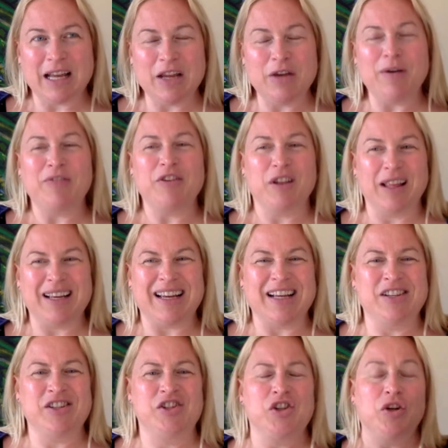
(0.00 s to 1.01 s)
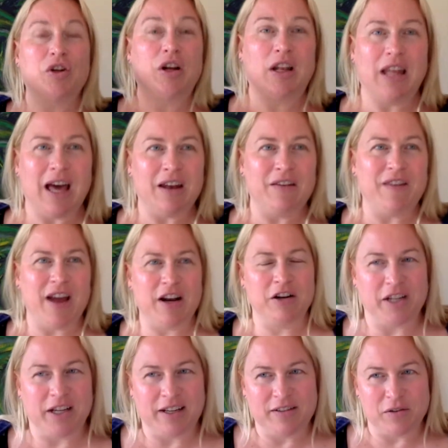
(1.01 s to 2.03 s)
have to like exert a lot of
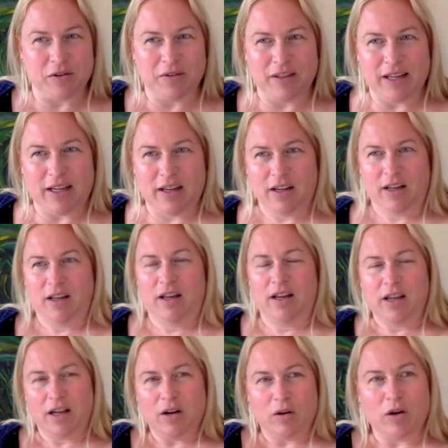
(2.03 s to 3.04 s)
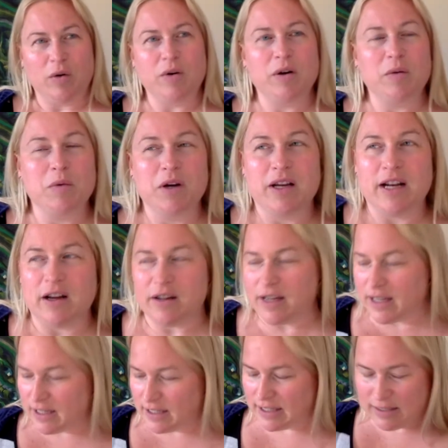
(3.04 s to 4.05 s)
energy, sort of like, going and working out. You
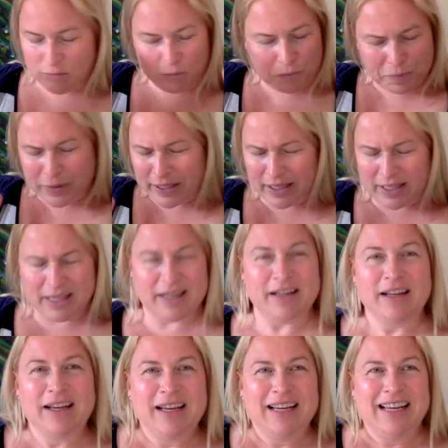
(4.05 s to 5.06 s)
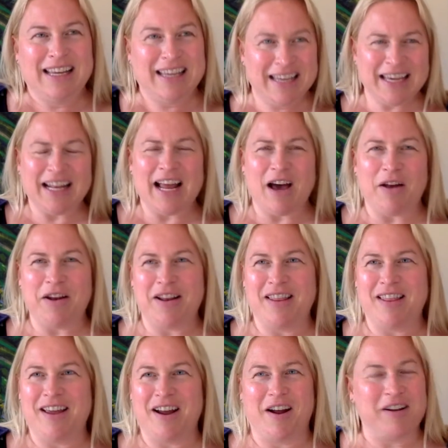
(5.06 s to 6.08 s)
got to like really get out in
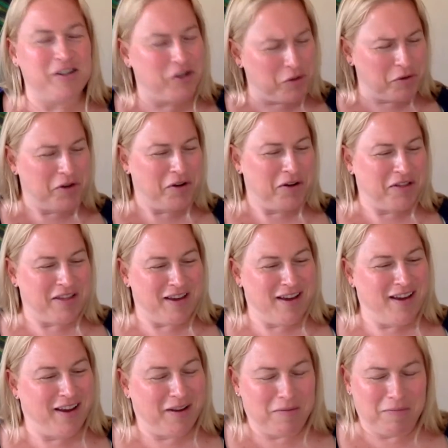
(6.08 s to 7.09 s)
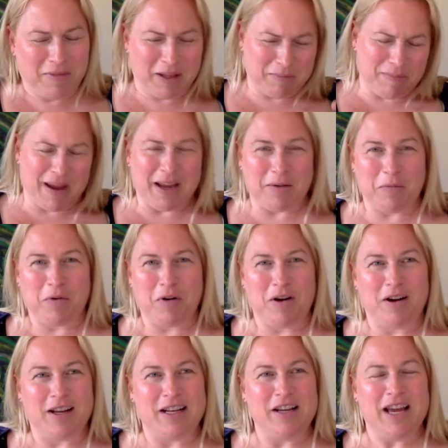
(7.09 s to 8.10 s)
there and do your thing and like make it
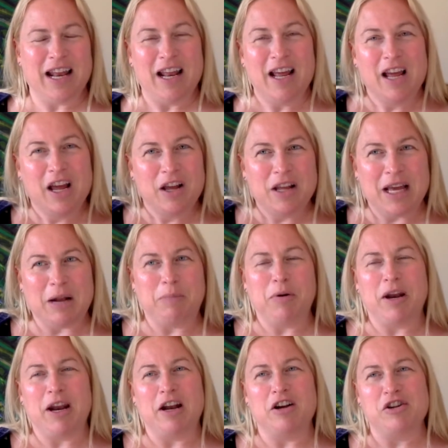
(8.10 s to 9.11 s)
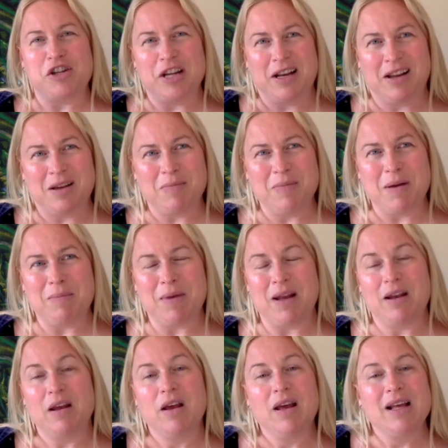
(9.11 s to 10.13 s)
work. And you got to put energy and
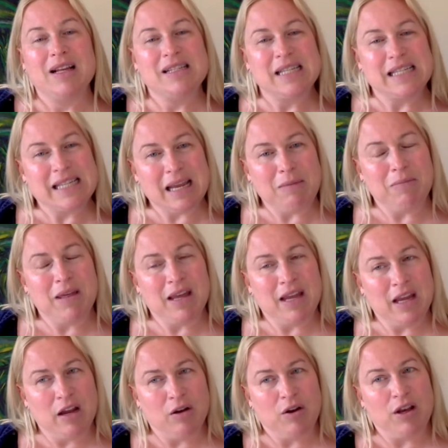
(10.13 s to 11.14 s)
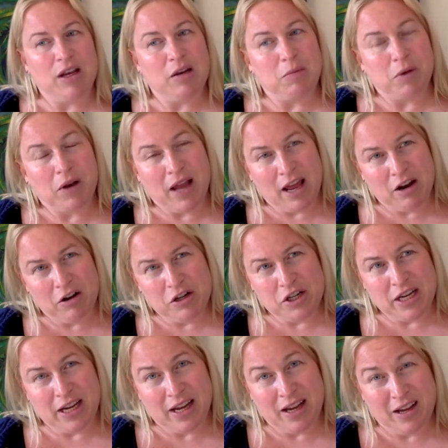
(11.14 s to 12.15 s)
commitment. It's the same thing here. You need to put
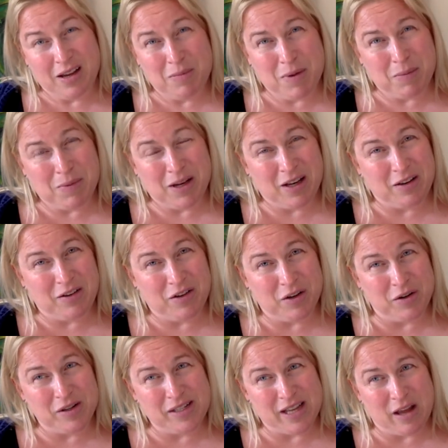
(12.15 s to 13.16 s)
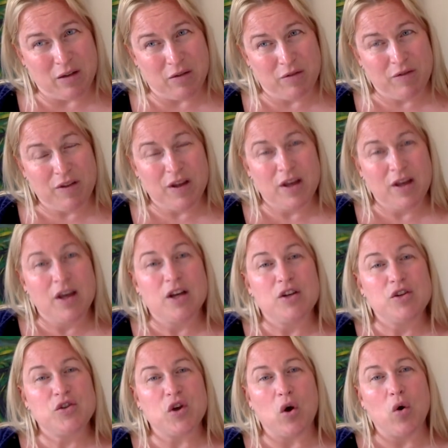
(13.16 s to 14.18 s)
energy and commitment into yourself.
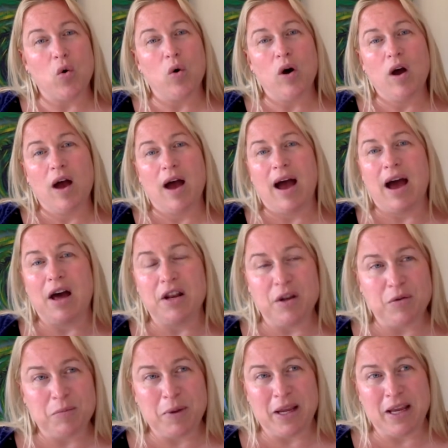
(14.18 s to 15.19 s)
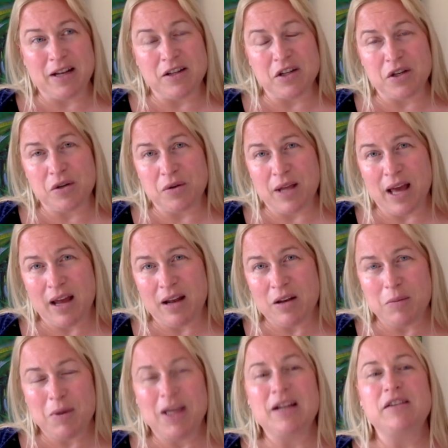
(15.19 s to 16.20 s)
So how do you begin to do that?
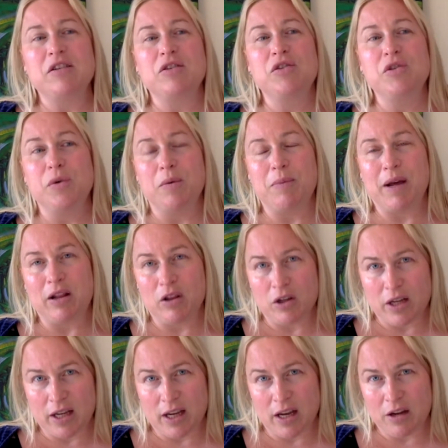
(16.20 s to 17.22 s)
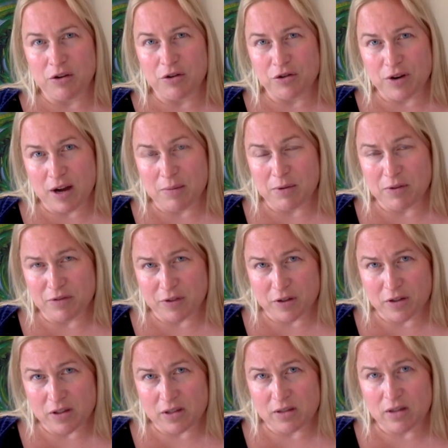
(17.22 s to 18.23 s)
You begin to do it by looking at your trauma
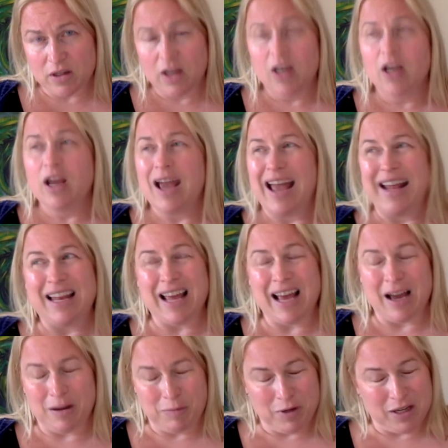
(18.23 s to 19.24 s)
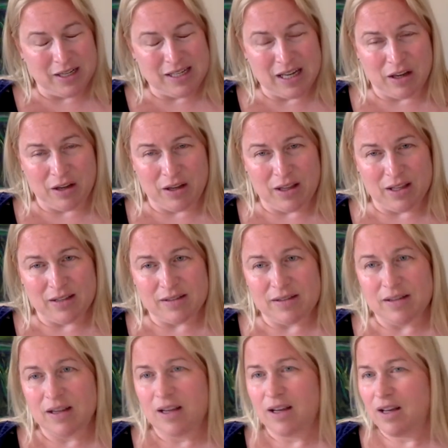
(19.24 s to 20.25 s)
first. And I'm going to tell you
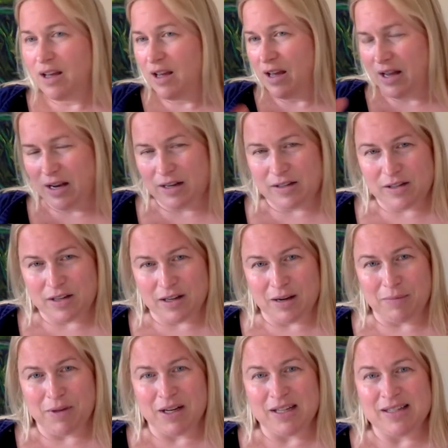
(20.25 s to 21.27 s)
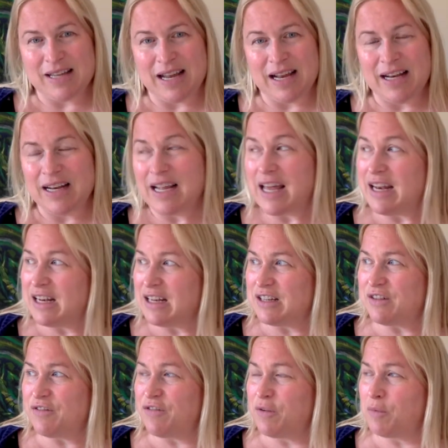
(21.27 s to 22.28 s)
this, and I'm going to say it again in a
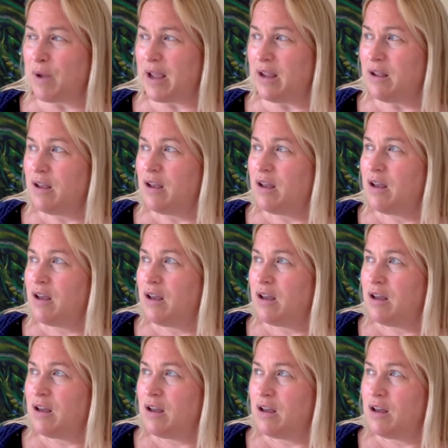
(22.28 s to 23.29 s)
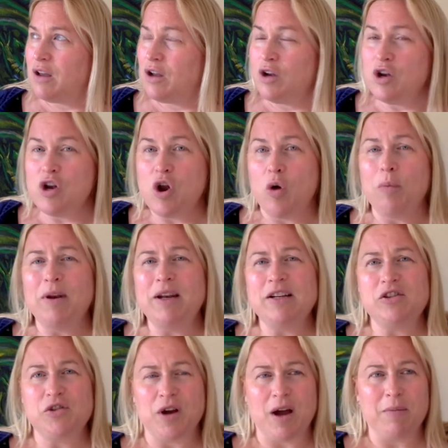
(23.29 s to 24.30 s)
different way. Nobody's
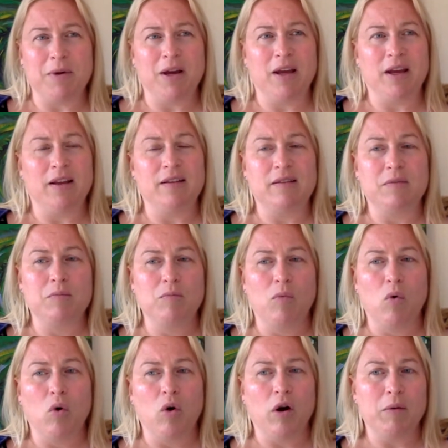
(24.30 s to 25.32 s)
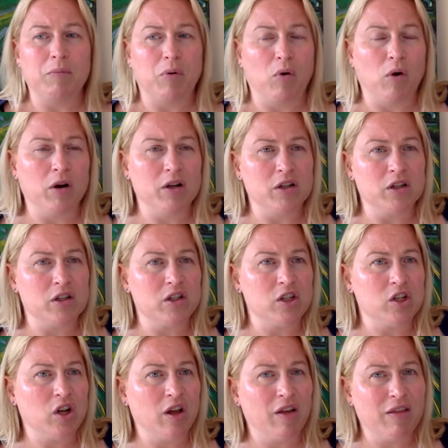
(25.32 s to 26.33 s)
trauma is more important
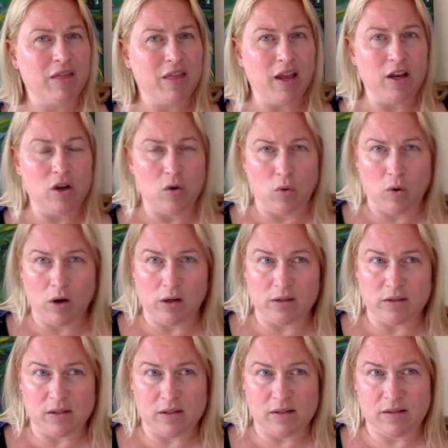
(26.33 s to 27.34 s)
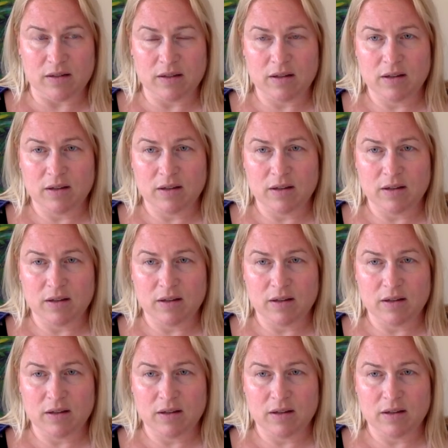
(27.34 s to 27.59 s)
than yours.